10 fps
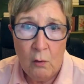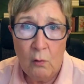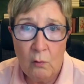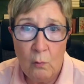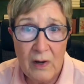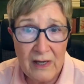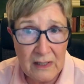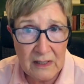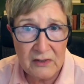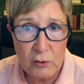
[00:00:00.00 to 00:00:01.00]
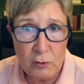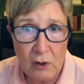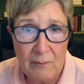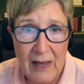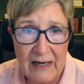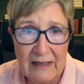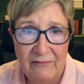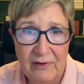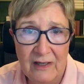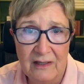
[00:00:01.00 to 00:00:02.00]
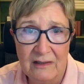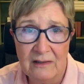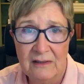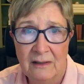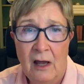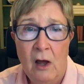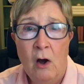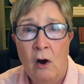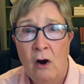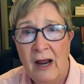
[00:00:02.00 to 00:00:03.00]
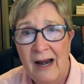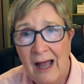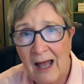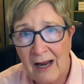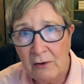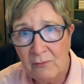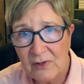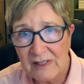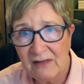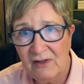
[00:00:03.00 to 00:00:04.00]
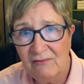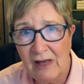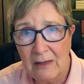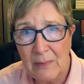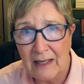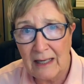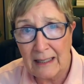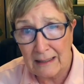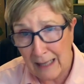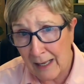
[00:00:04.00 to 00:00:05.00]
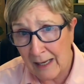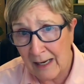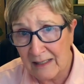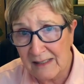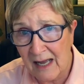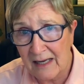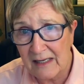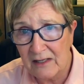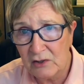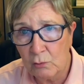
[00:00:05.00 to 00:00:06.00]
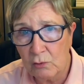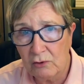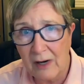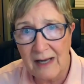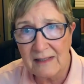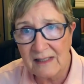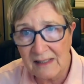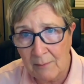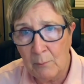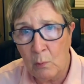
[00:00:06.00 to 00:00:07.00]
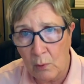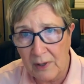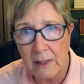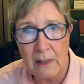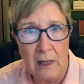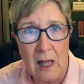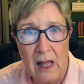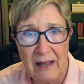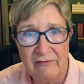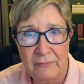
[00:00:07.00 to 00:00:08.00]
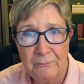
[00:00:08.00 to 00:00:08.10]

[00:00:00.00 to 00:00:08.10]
or witnessed traumatic events are at higher risk of developing an anxiety disorder at some point in life.